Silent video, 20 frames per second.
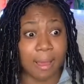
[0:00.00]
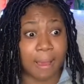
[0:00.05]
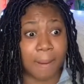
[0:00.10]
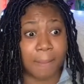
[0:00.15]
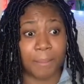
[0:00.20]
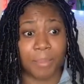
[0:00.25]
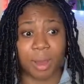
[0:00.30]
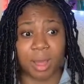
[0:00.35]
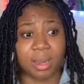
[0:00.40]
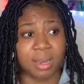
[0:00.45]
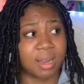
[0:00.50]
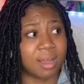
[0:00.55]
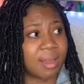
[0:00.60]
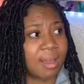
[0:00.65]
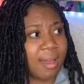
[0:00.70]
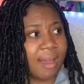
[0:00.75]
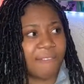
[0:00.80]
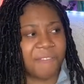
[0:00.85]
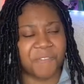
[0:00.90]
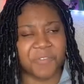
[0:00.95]
But
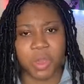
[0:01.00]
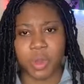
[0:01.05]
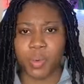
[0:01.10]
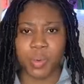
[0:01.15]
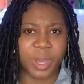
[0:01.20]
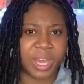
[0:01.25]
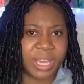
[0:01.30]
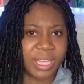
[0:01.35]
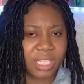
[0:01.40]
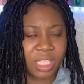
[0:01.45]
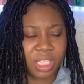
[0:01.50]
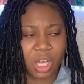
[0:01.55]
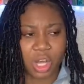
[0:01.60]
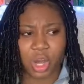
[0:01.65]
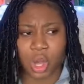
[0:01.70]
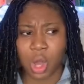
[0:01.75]
a few weeks ago,